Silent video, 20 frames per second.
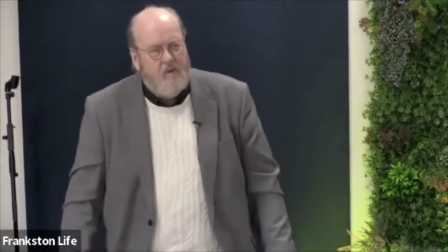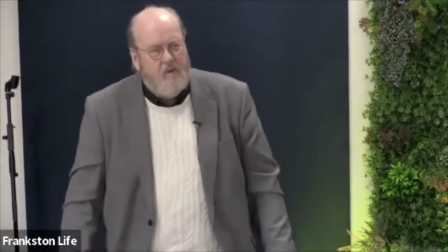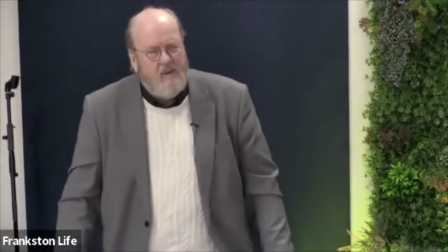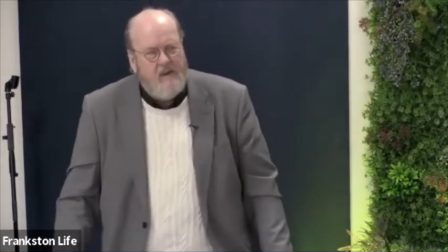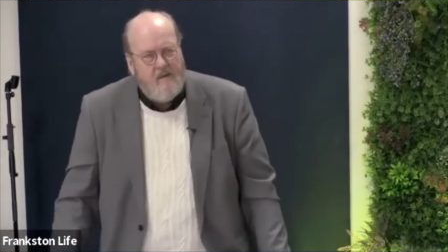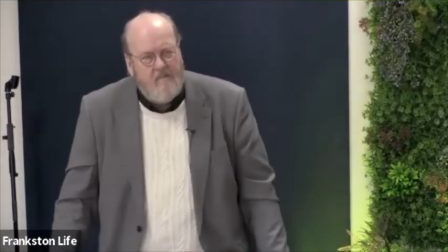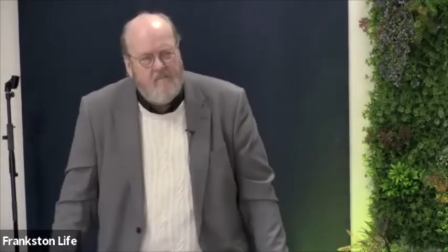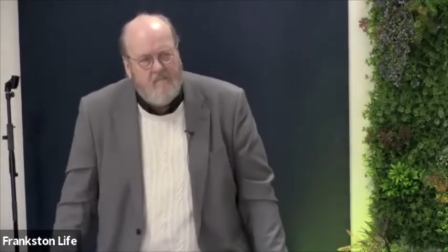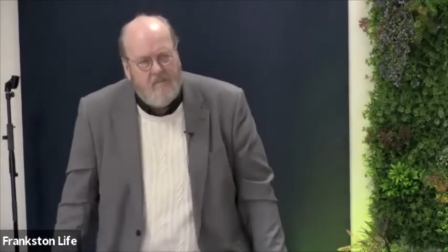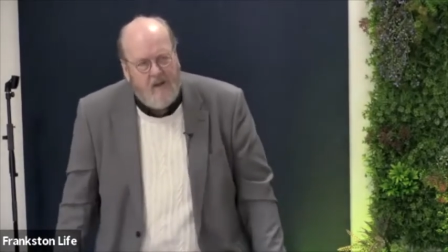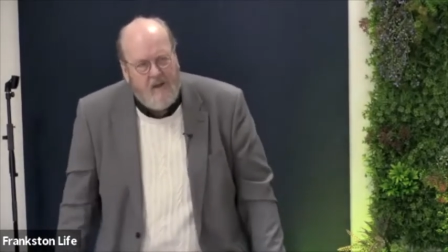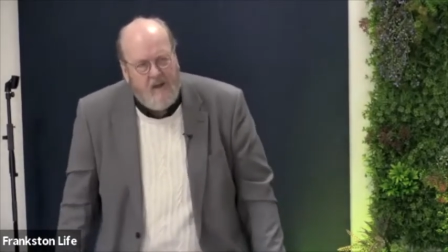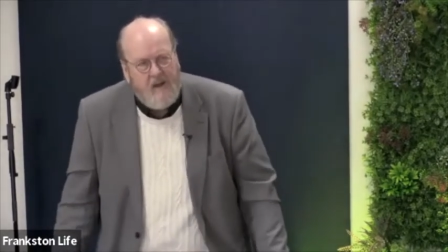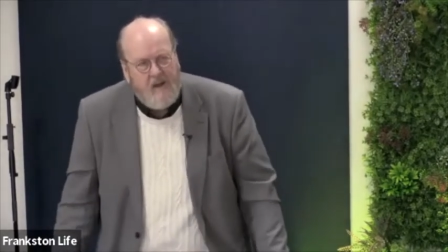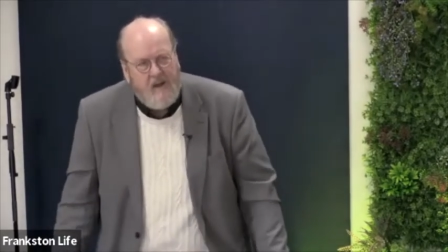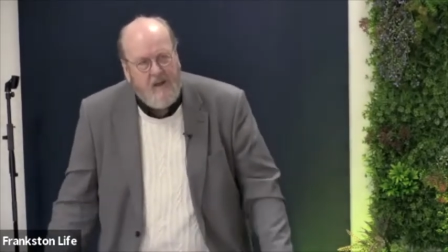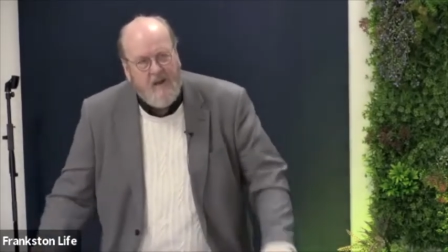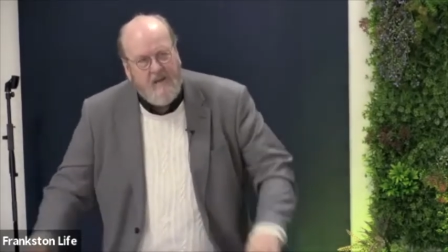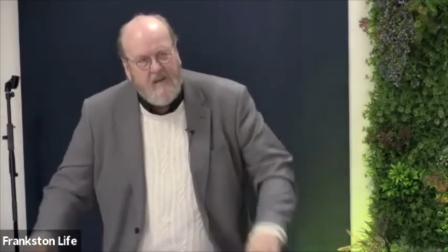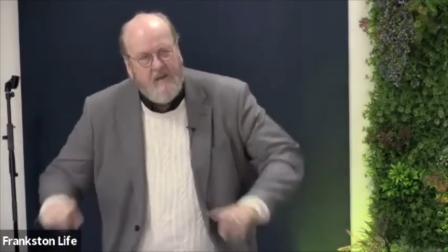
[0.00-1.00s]
within
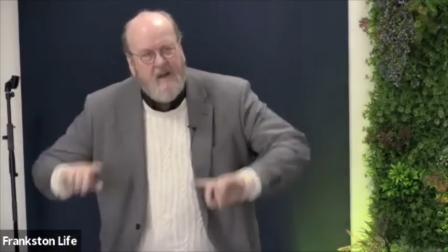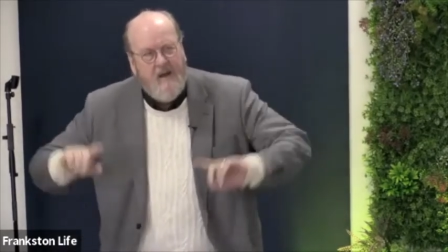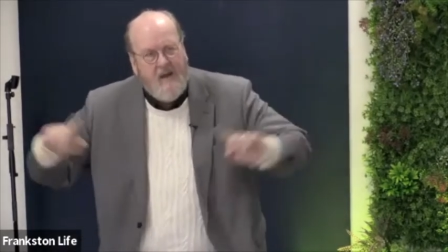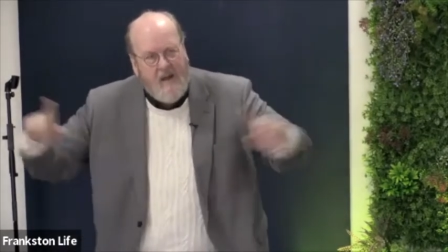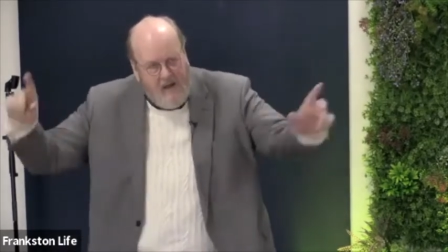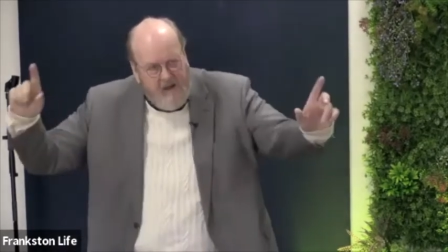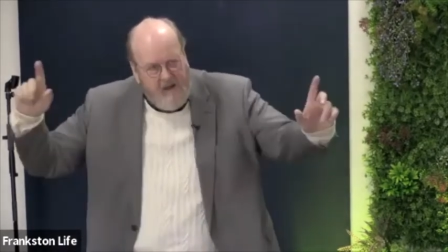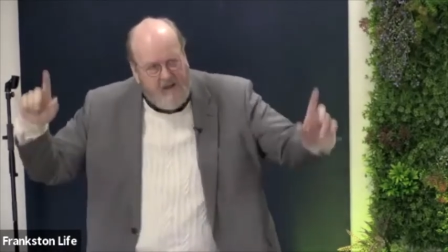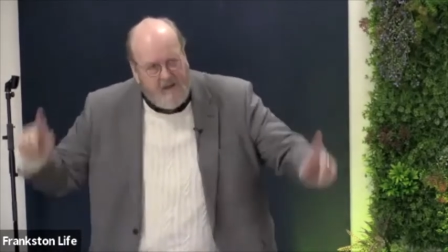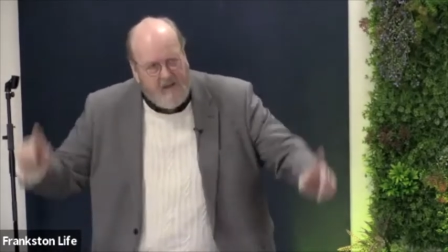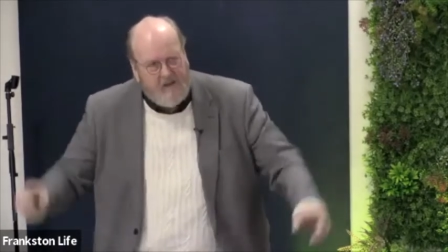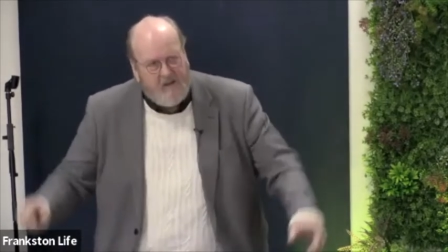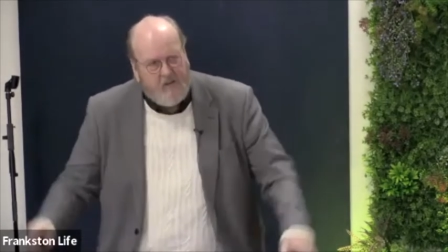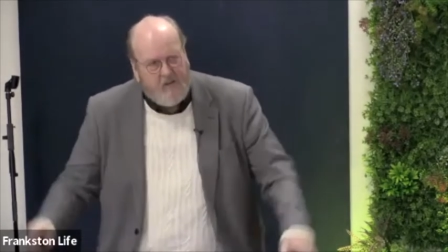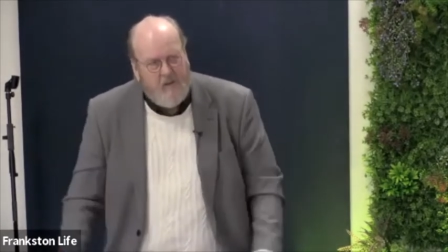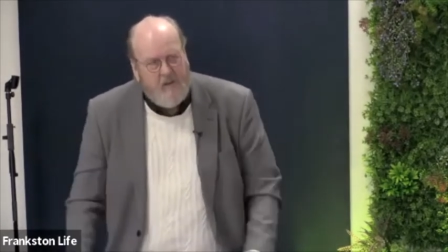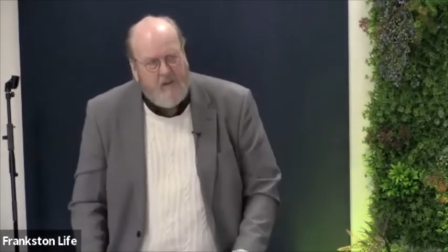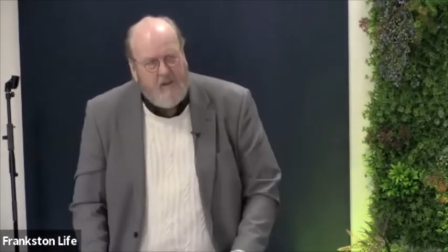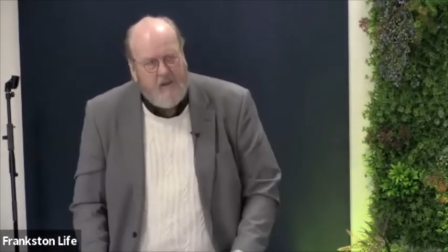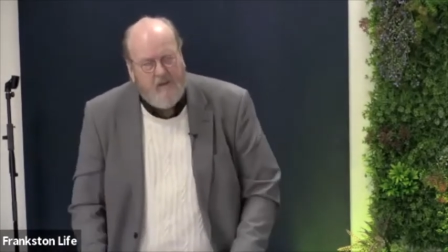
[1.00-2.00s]
me than he that's
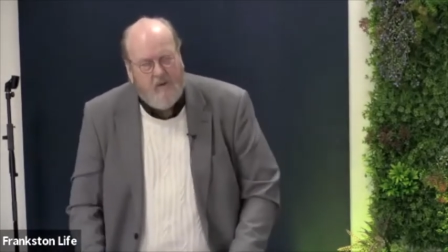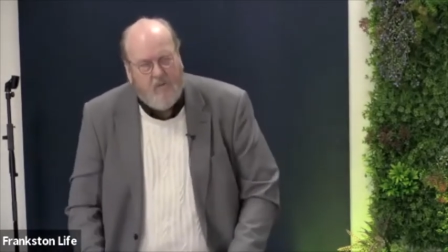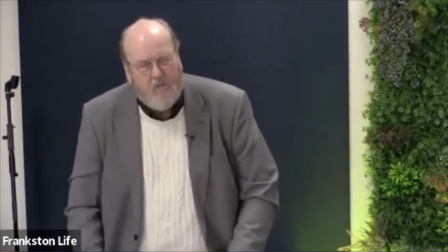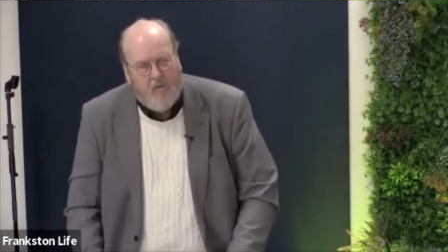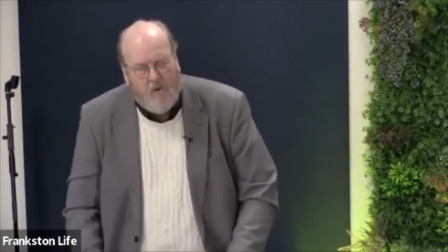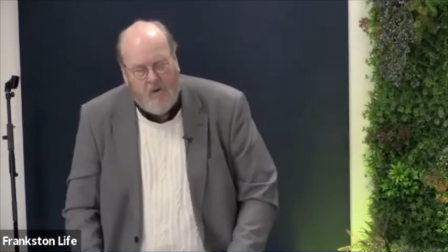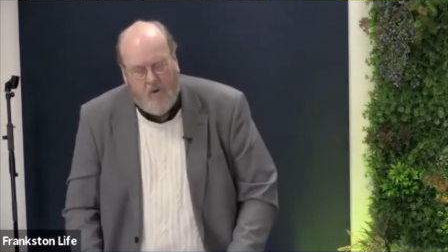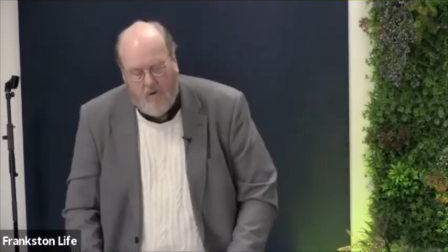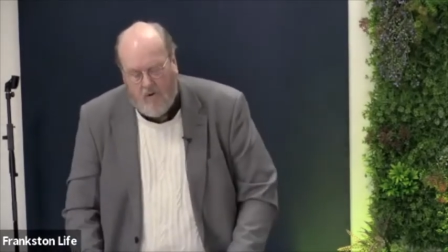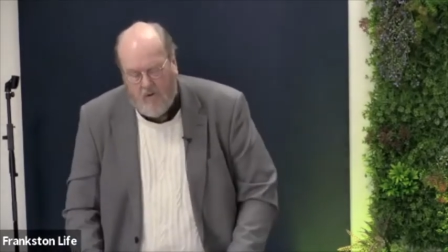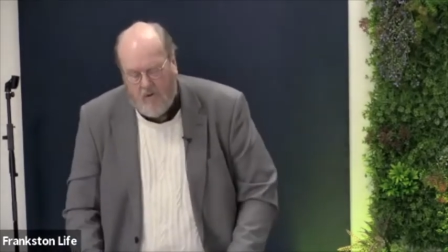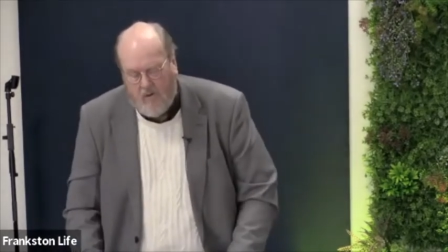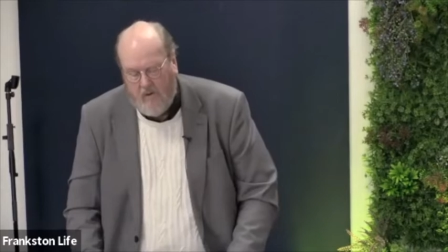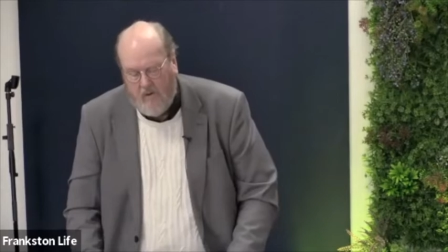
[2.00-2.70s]
within the world.